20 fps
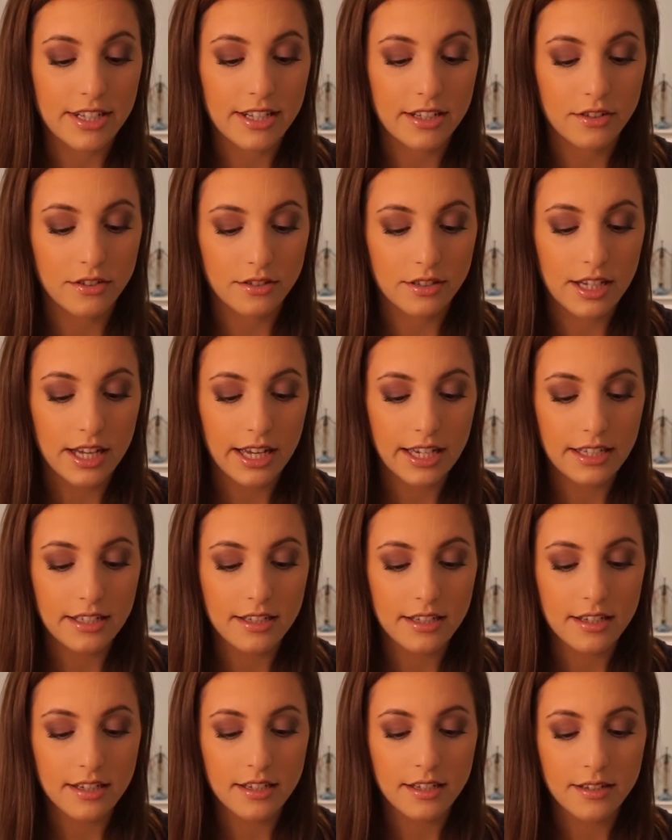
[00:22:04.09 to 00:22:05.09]
single
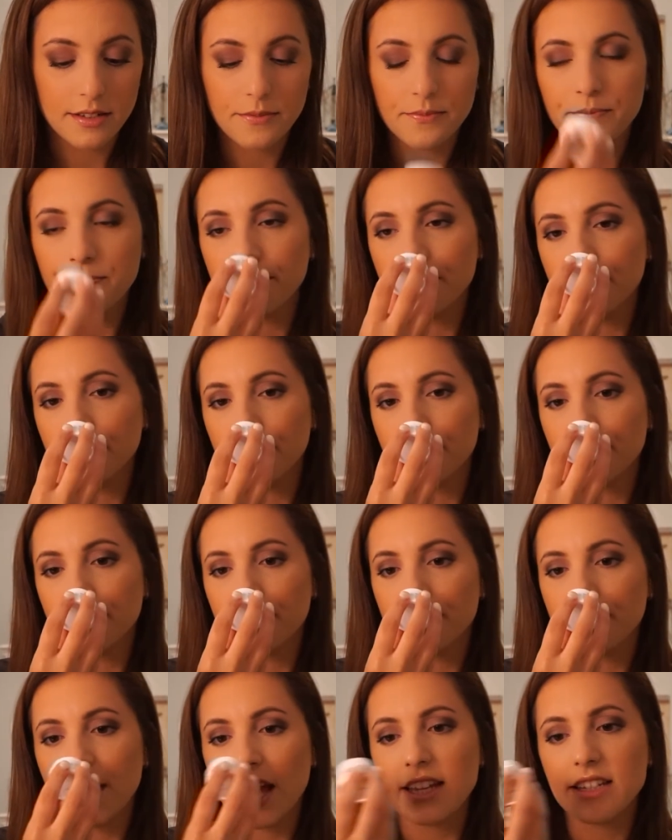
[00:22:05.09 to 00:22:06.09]
night.
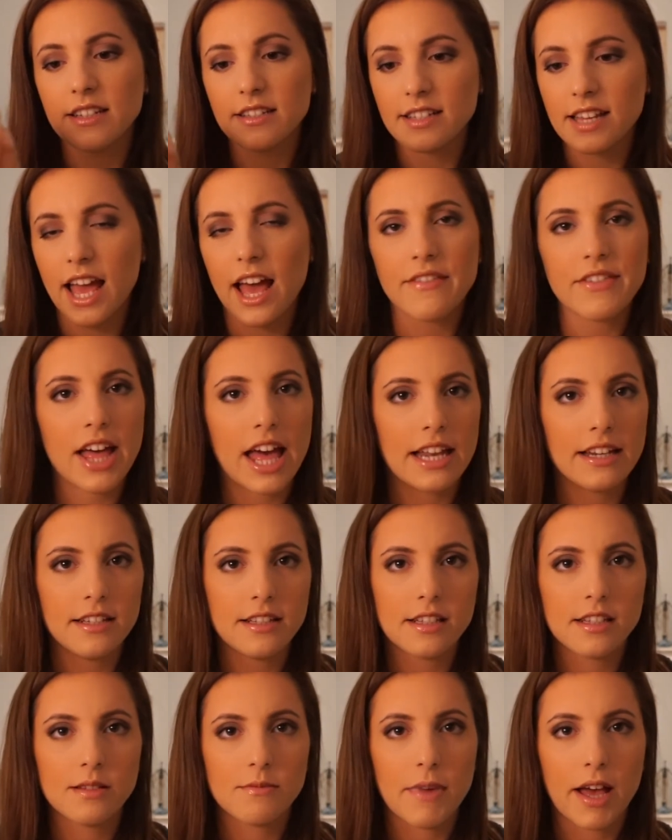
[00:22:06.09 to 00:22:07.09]
It doesn't have any
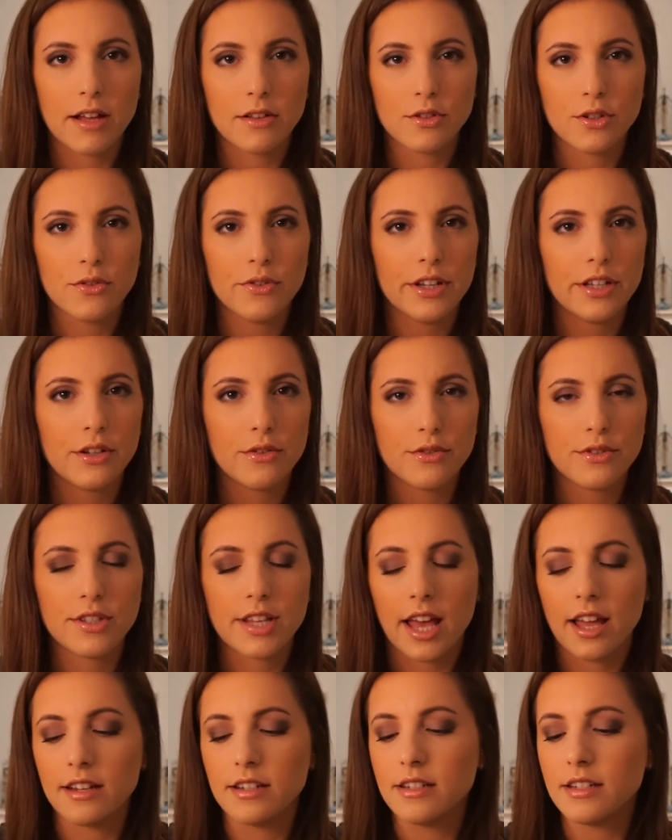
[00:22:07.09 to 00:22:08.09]
smell to it, no
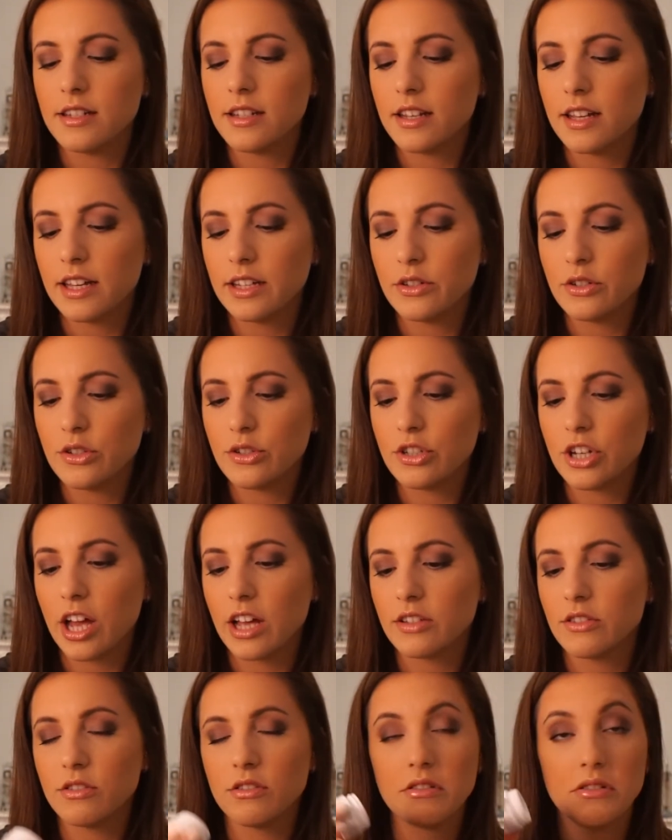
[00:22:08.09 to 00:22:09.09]
scent. It's
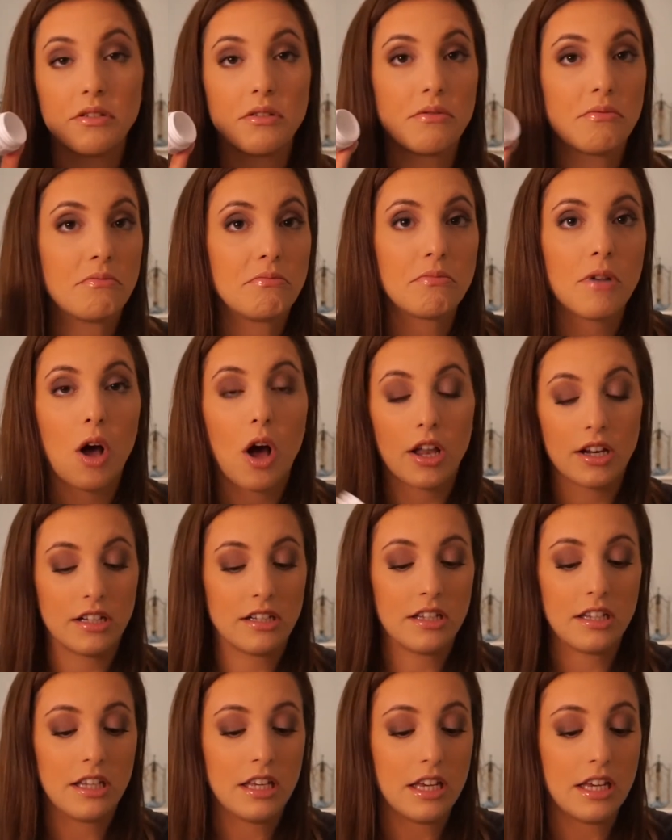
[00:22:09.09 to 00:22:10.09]
just
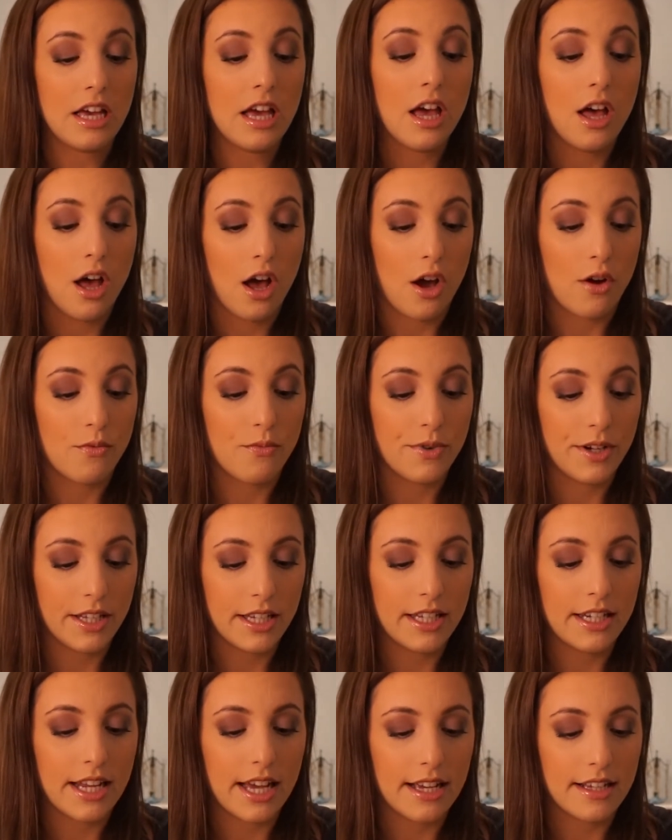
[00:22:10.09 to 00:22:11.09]
honestly a
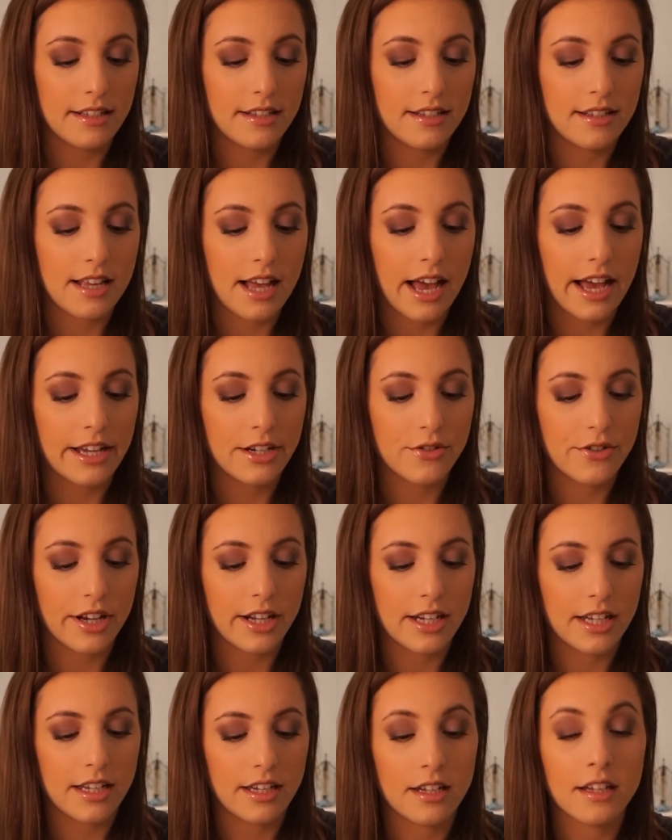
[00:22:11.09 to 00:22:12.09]
really nice
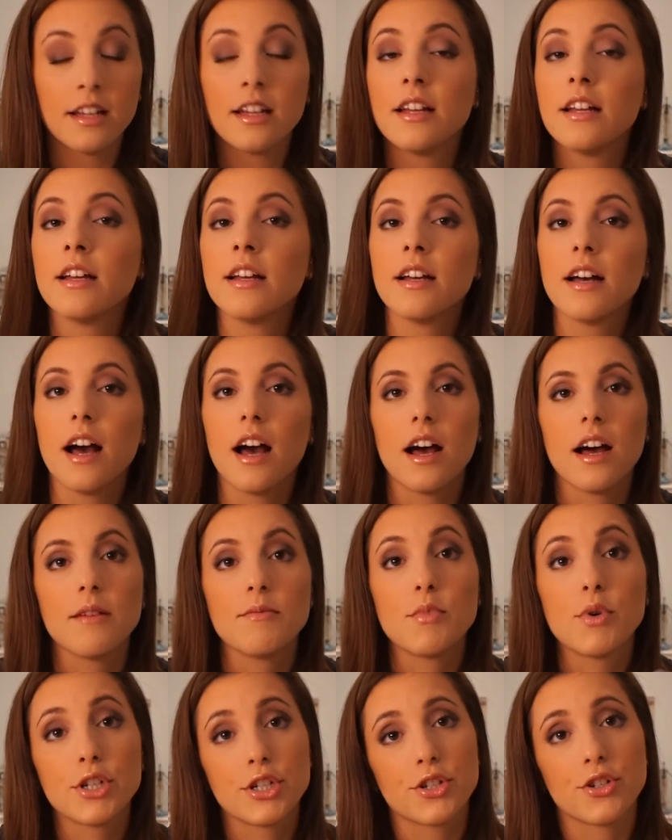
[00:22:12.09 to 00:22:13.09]
hydrating
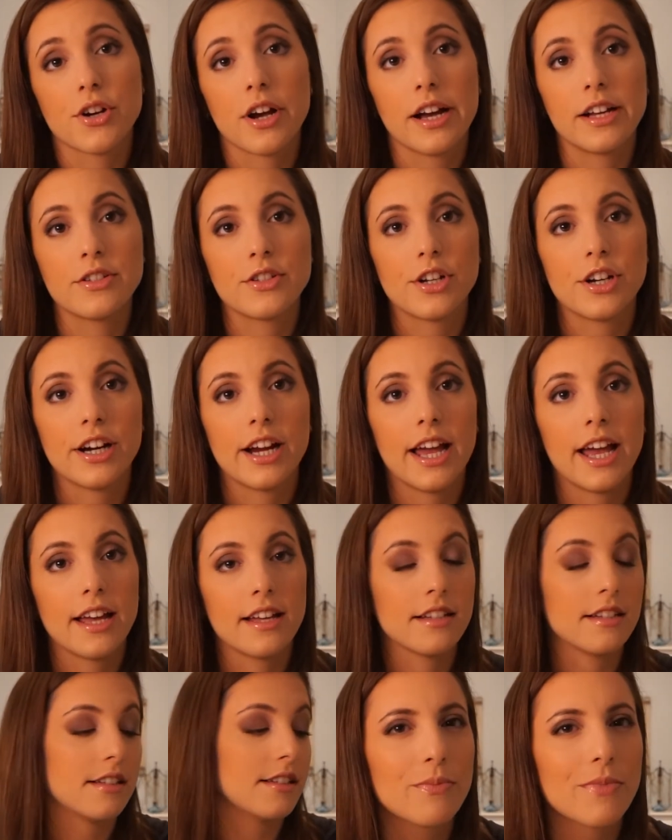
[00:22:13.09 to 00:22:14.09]
moisturizer,
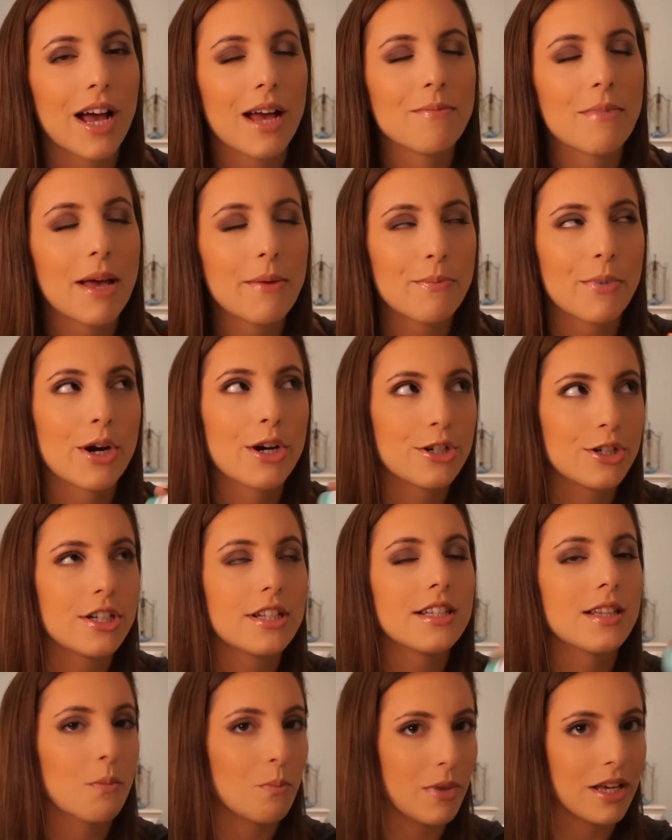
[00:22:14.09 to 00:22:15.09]
and I might
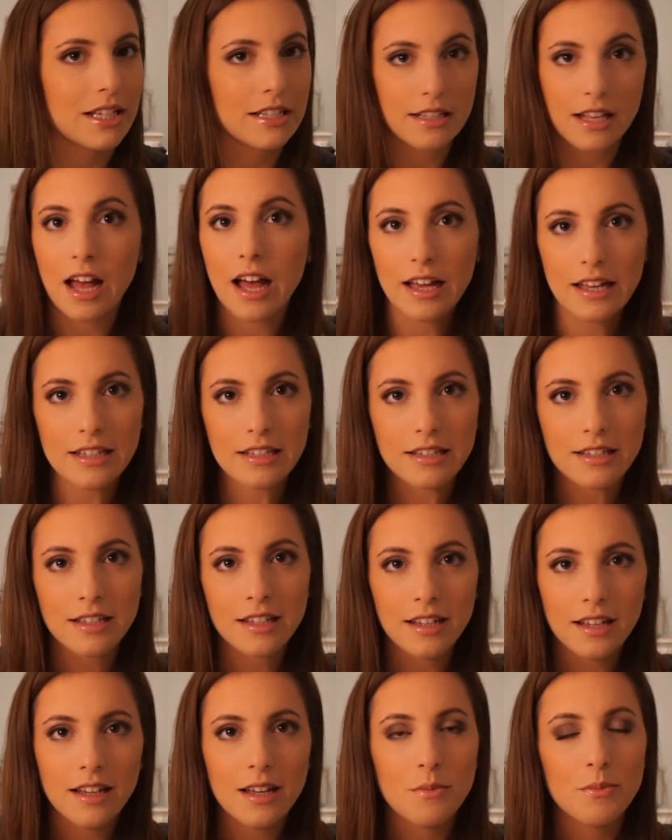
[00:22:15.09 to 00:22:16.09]
purchase the big size
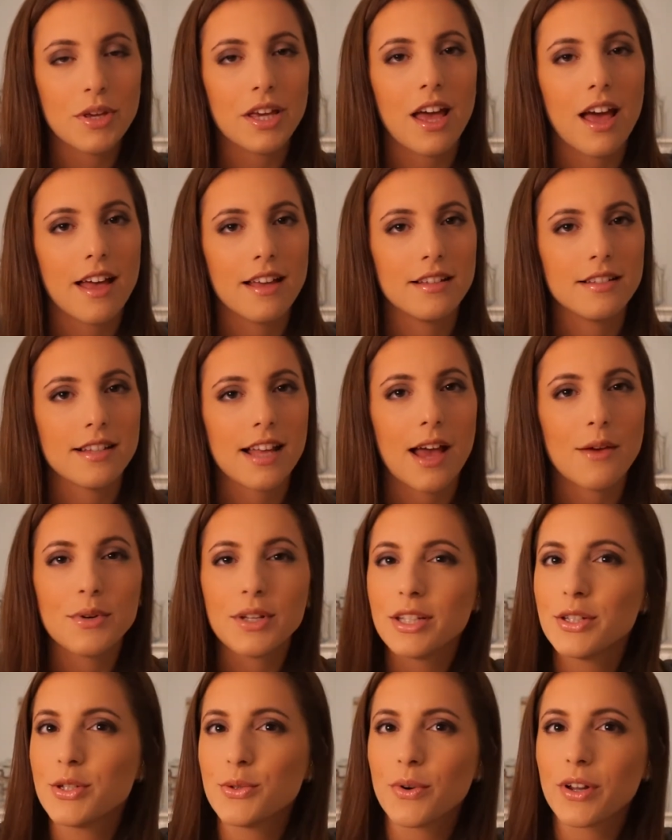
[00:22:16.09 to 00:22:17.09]
because I
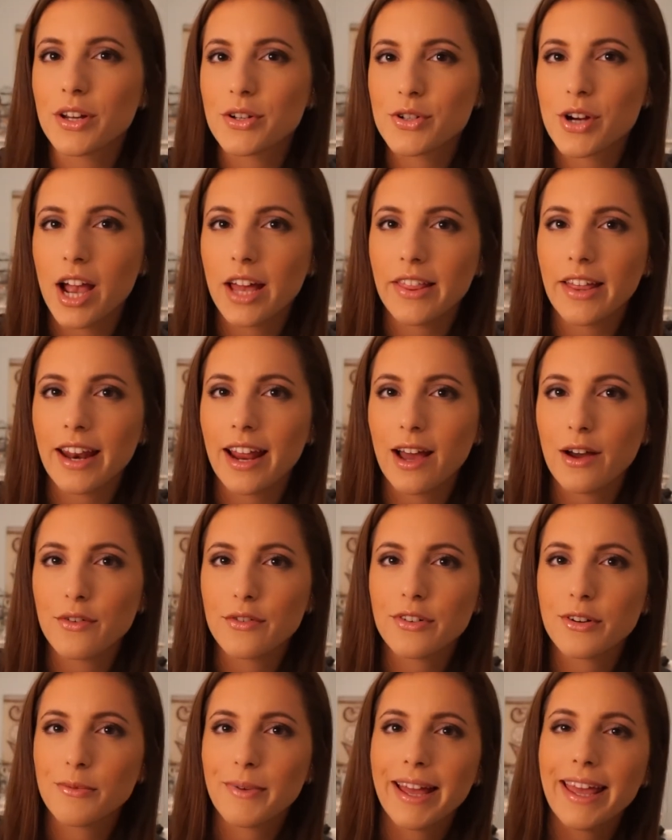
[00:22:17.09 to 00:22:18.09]
really do want to try that
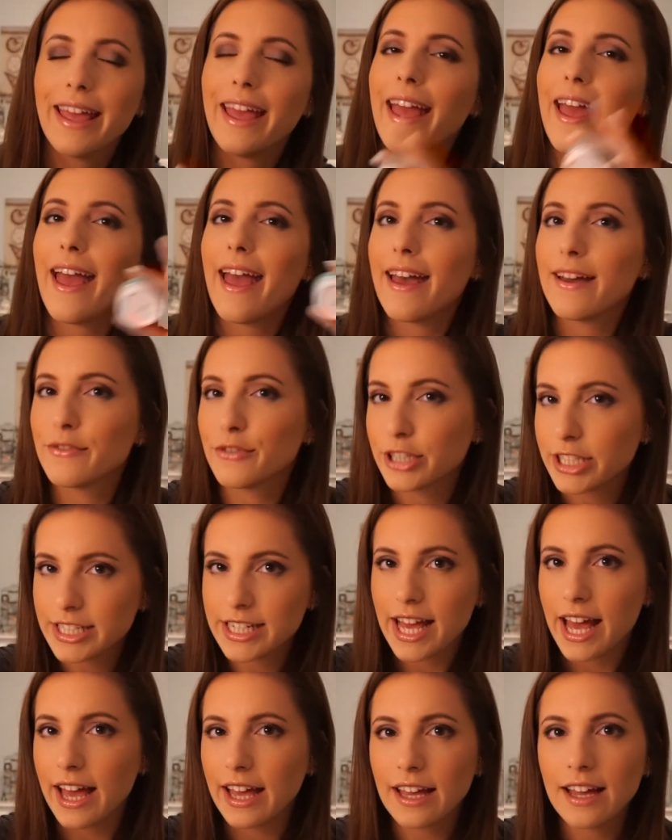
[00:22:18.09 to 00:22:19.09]
out for my
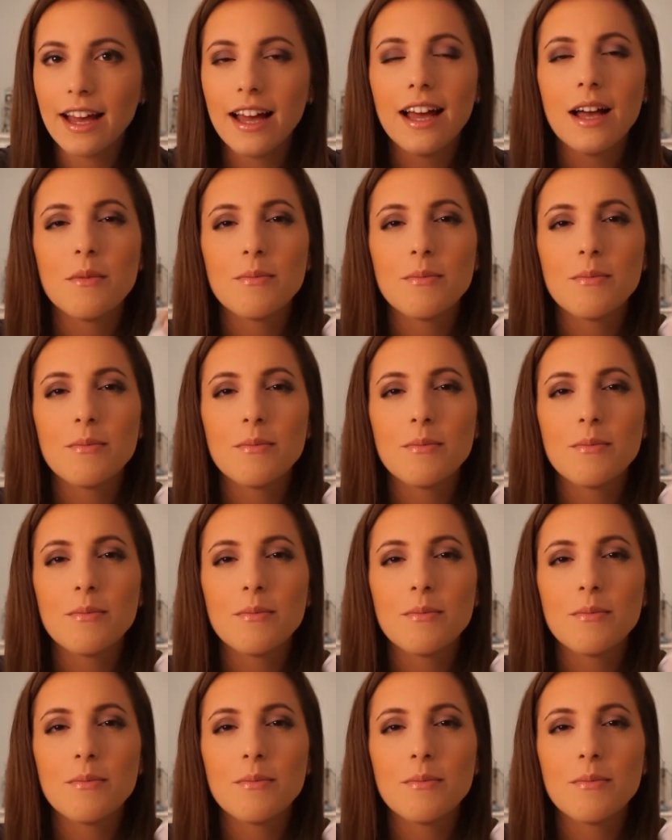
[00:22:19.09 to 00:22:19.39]
everyday.